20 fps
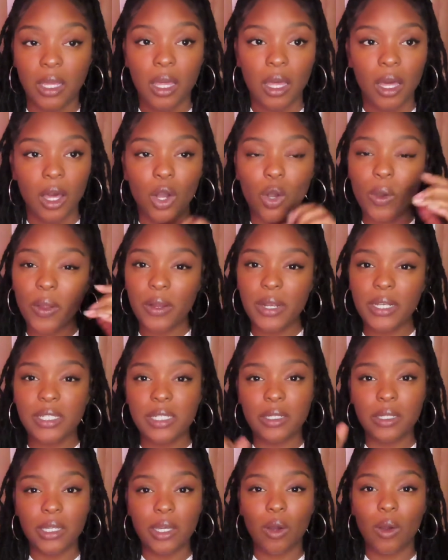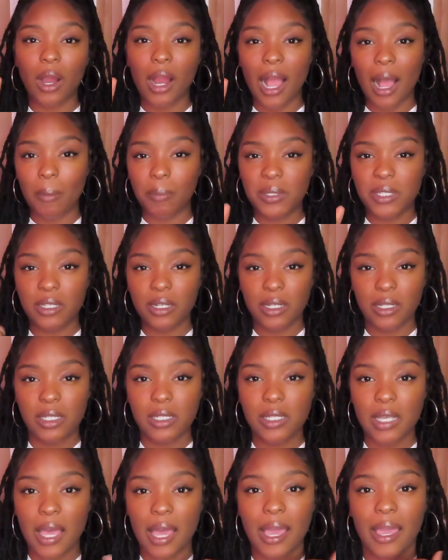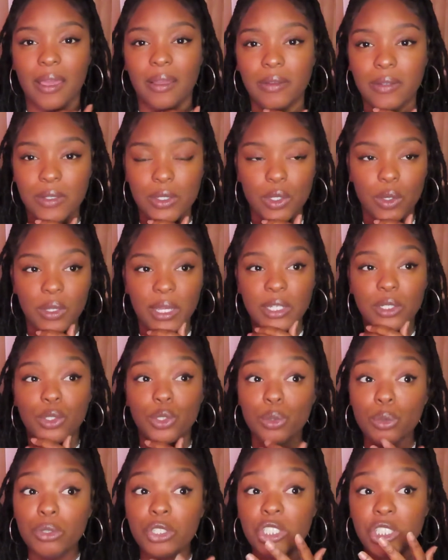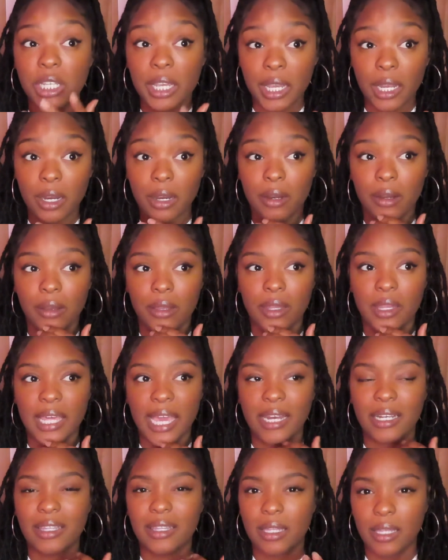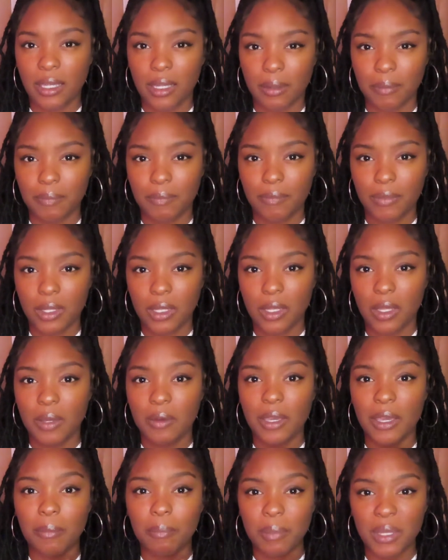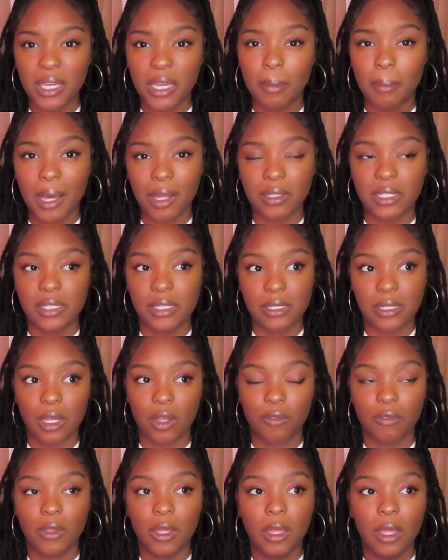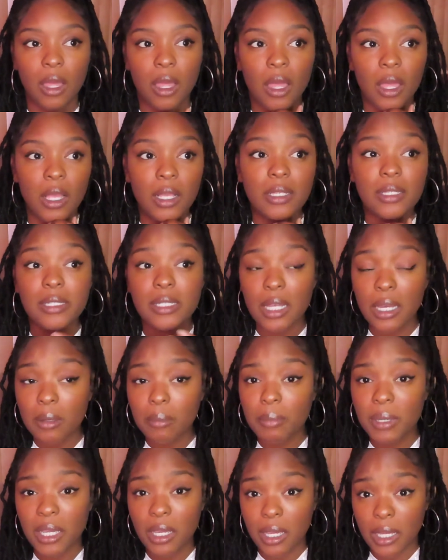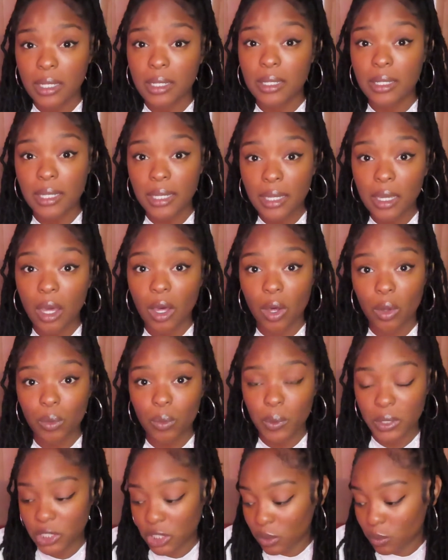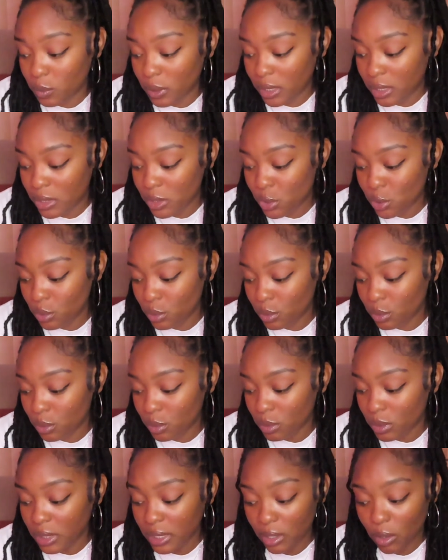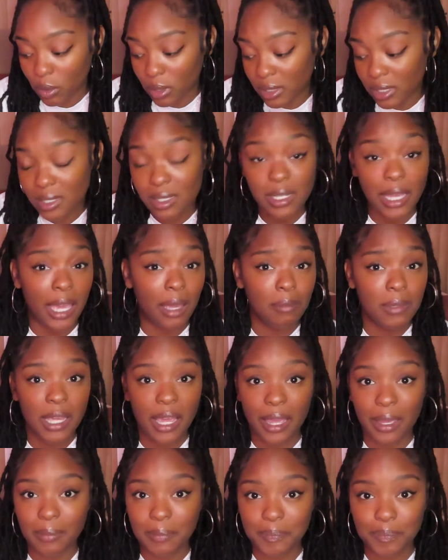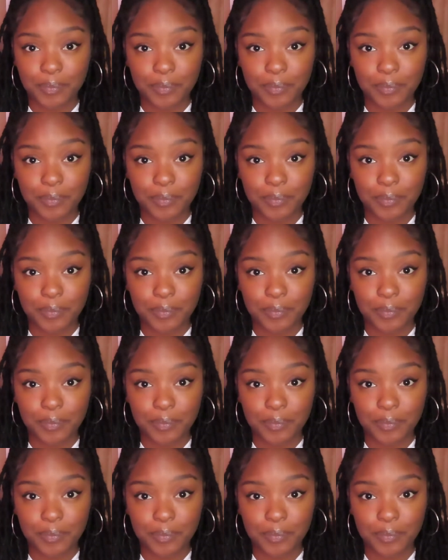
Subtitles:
Aquarius and Leo are opposite in the sky, so they do share that theme, it being about the self. Sun being in Leo, which it went into Leo on the same day,